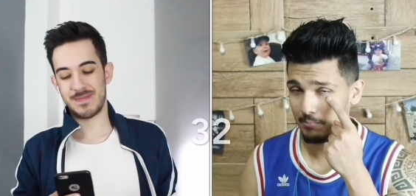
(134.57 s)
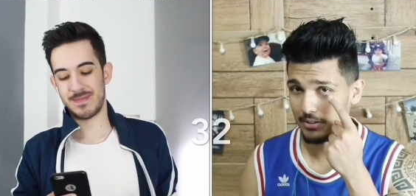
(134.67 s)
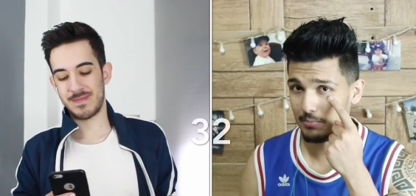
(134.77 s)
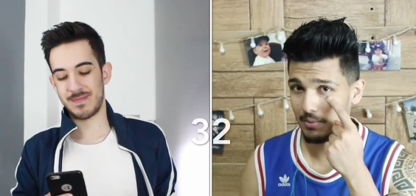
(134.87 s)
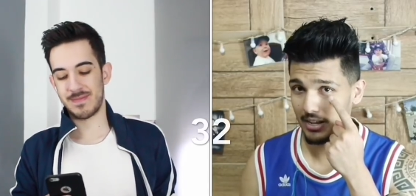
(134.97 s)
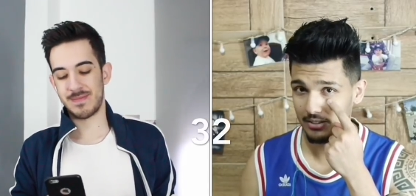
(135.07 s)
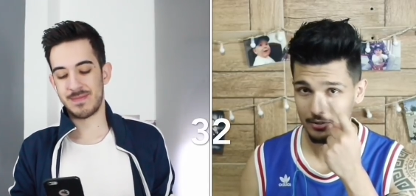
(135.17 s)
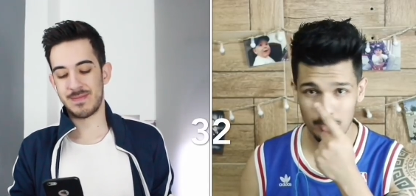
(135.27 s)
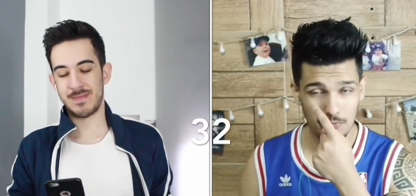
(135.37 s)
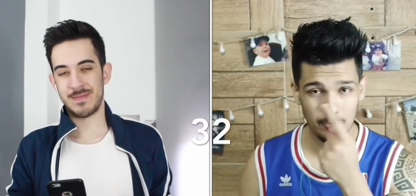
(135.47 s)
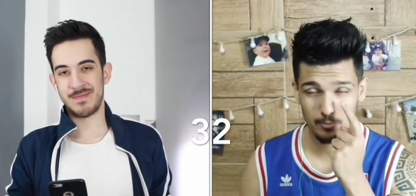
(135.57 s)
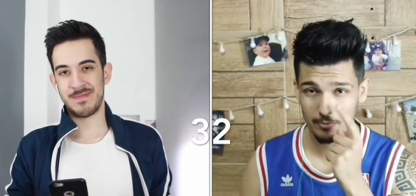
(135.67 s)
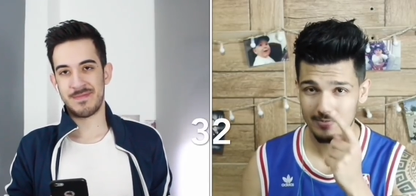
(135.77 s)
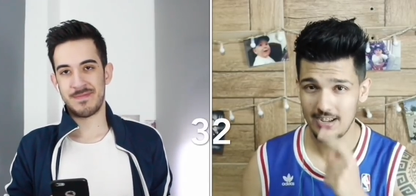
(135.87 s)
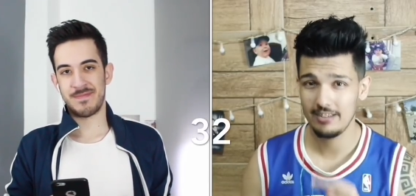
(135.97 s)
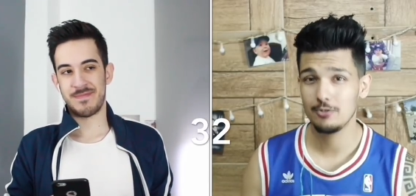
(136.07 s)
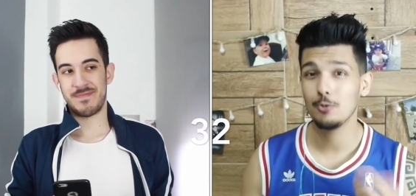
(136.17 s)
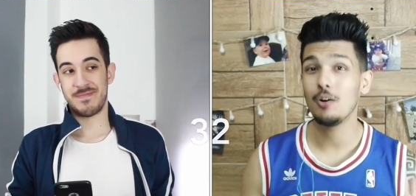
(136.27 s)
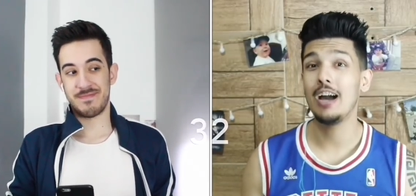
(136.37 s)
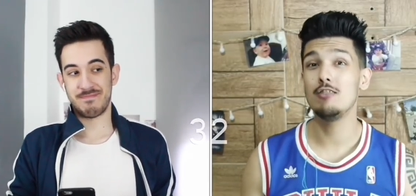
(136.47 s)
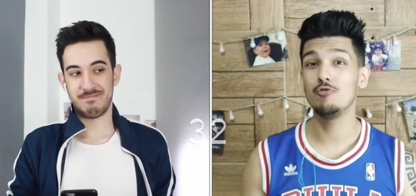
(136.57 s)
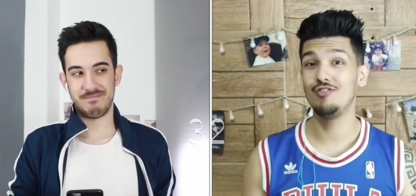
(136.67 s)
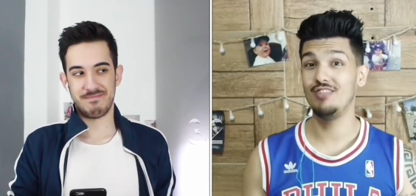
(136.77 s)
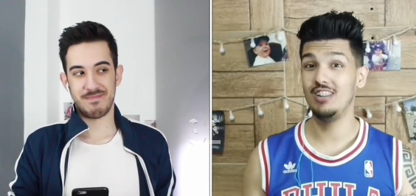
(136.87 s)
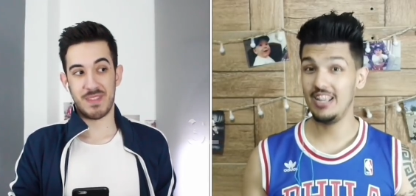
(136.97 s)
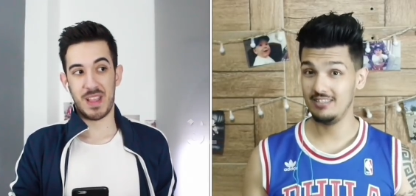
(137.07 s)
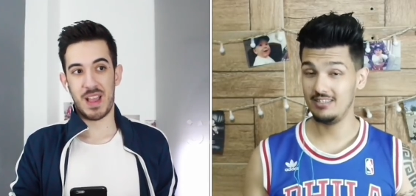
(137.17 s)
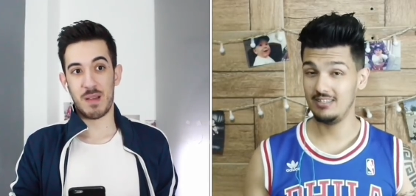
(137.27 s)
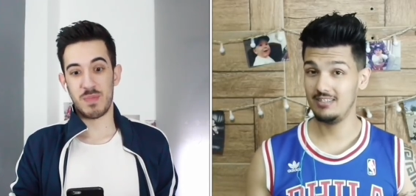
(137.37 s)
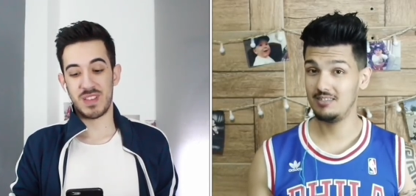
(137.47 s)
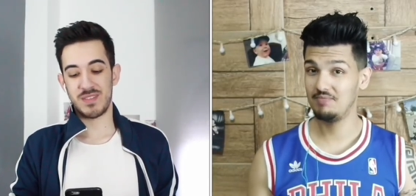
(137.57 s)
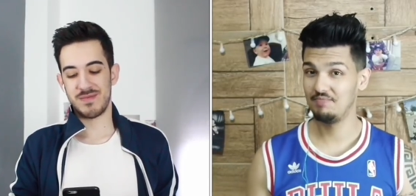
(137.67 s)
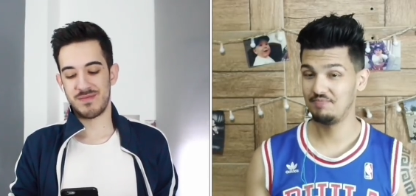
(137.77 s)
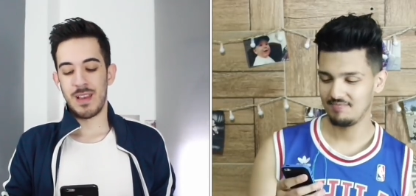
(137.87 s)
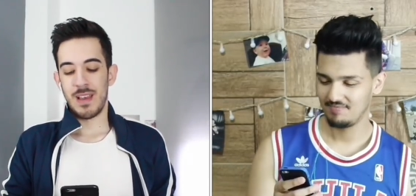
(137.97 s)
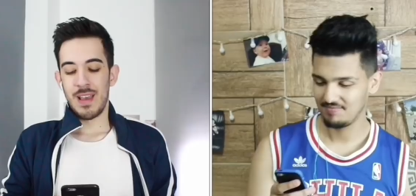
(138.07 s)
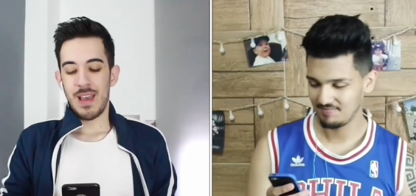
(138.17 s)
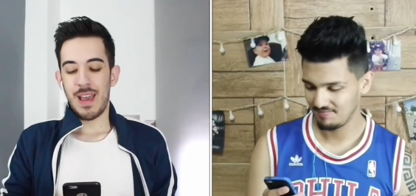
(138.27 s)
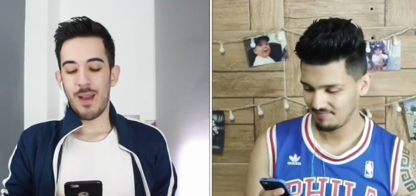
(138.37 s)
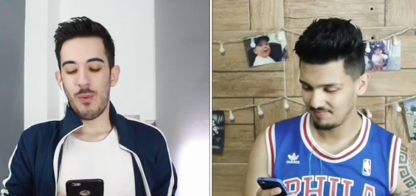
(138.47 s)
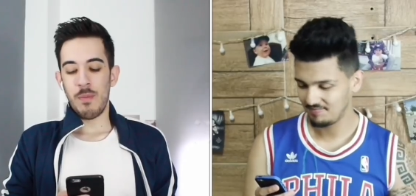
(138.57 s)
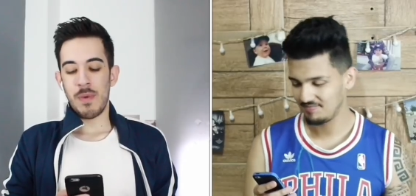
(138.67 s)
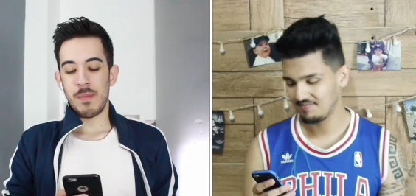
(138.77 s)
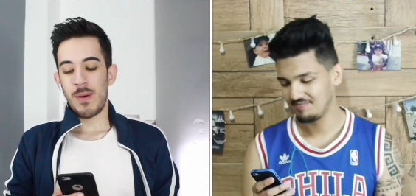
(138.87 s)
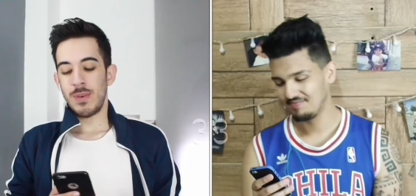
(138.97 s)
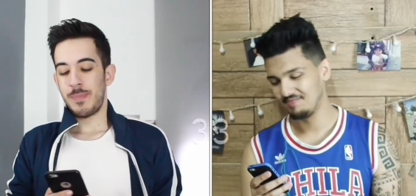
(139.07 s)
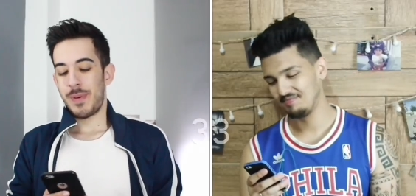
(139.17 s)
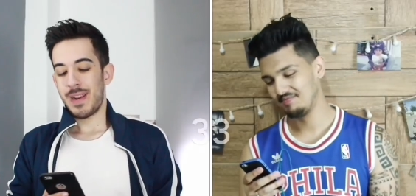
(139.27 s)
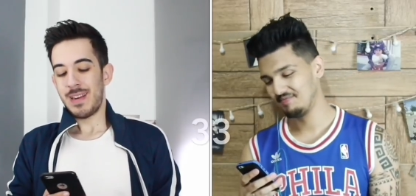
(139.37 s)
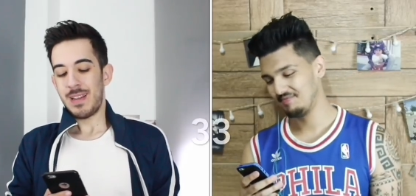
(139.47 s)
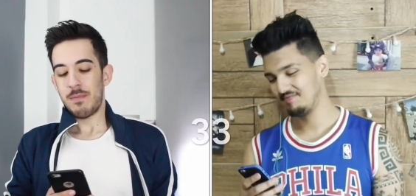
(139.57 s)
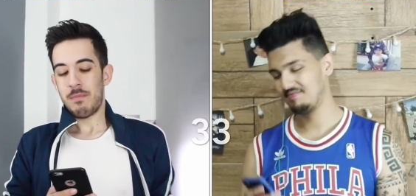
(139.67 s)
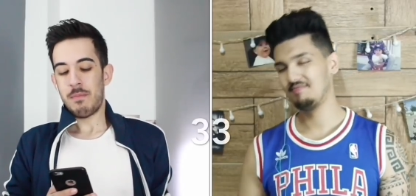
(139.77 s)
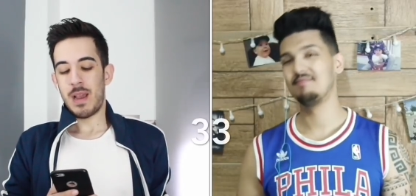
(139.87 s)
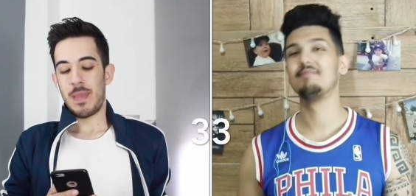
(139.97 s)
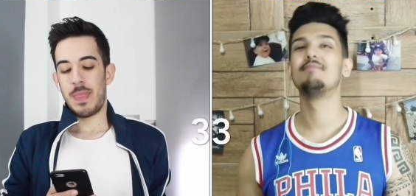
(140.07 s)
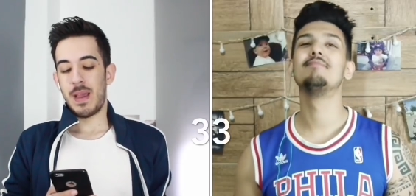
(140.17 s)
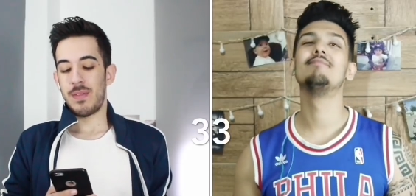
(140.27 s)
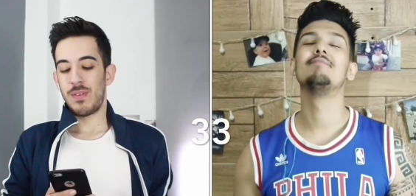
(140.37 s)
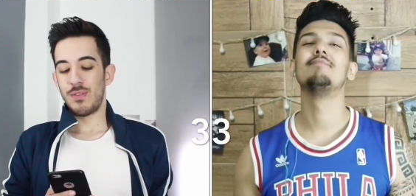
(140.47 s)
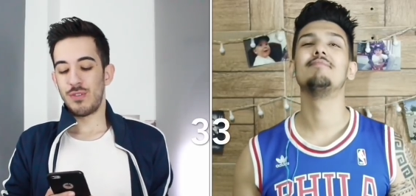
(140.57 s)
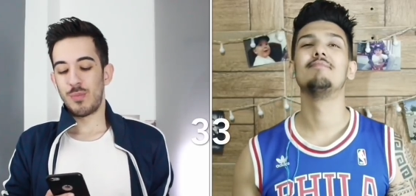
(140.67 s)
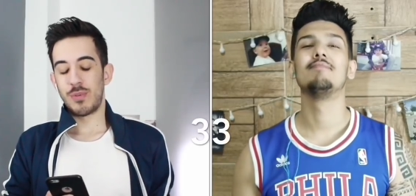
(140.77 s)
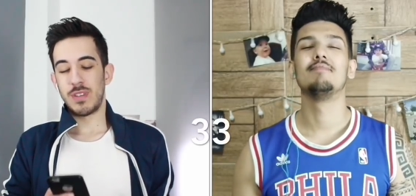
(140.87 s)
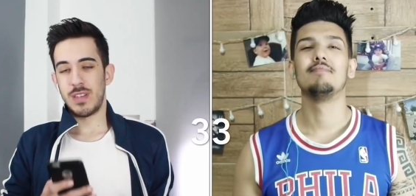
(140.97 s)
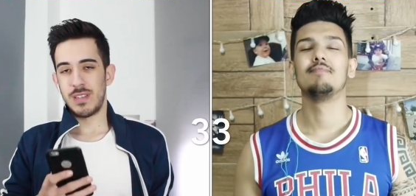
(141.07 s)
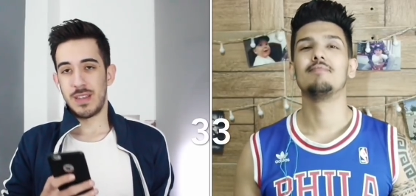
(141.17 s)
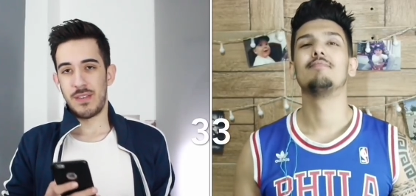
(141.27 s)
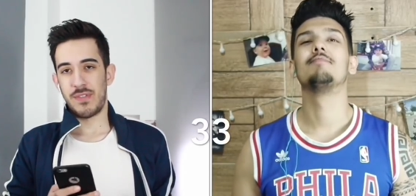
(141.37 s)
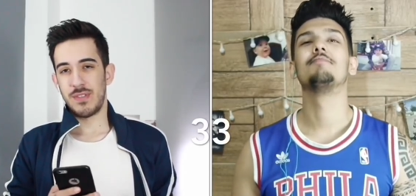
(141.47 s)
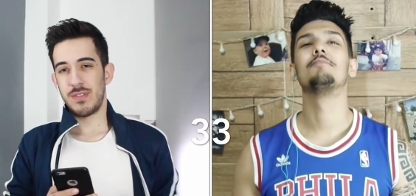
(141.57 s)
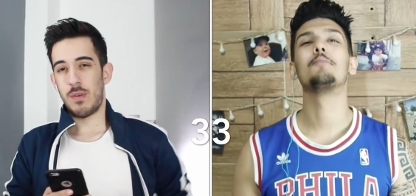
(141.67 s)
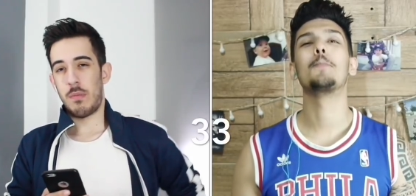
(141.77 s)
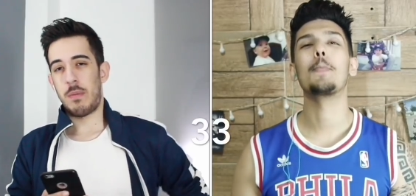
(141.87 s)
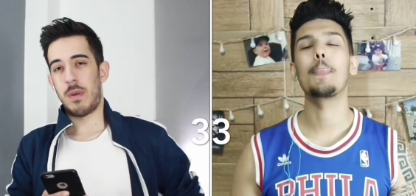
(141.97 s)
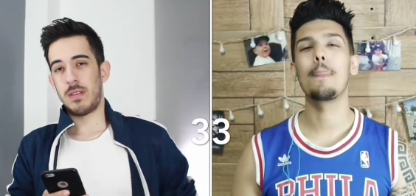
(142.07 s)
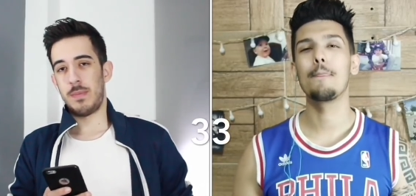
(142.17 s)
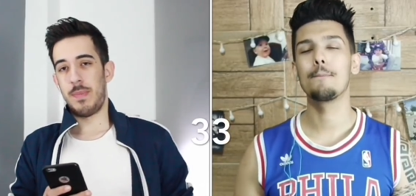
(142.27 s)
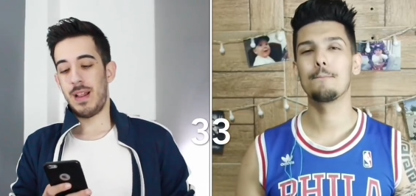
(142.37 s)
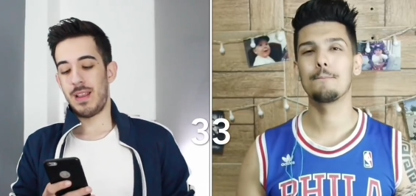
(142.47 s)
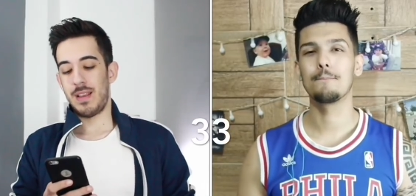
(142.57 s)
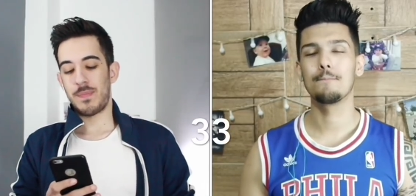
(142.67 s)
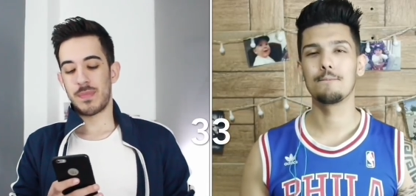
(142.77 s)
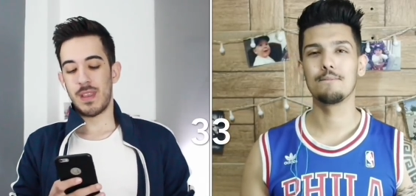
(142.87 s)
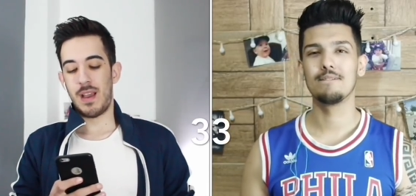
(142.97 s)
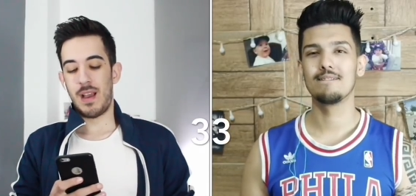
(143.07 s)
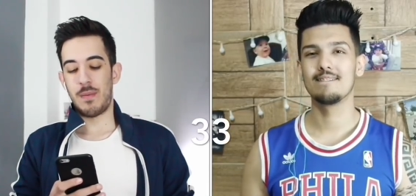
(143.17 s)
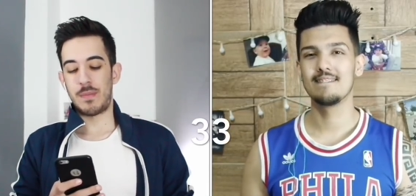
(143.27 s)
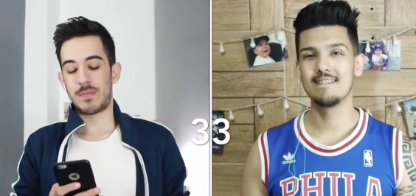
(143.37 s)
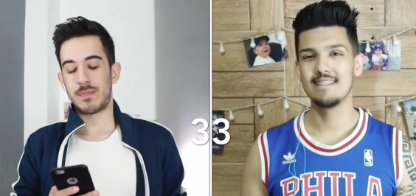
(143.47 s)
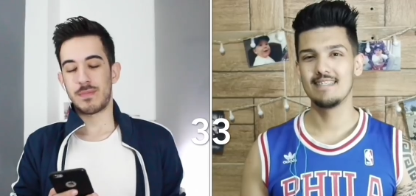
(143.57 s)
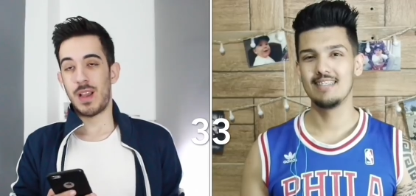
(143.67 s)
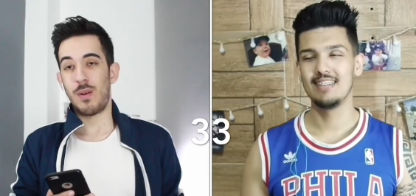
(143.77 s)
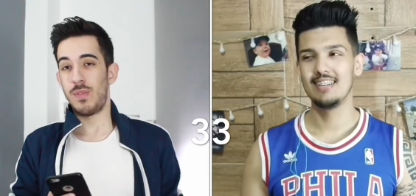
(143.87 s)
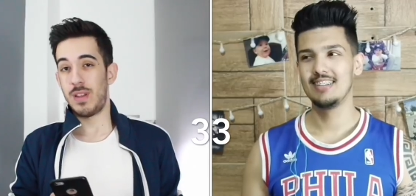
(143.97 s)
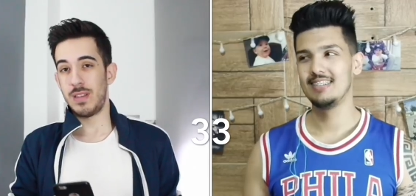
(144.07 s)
Speaker 1: a bit
Speaker 2: blind, you know, from both eyes, so I use lenses.
Speaker 1: Then when my mom was pregnant, my dad used to put his earphones on my mom's belly uh, I would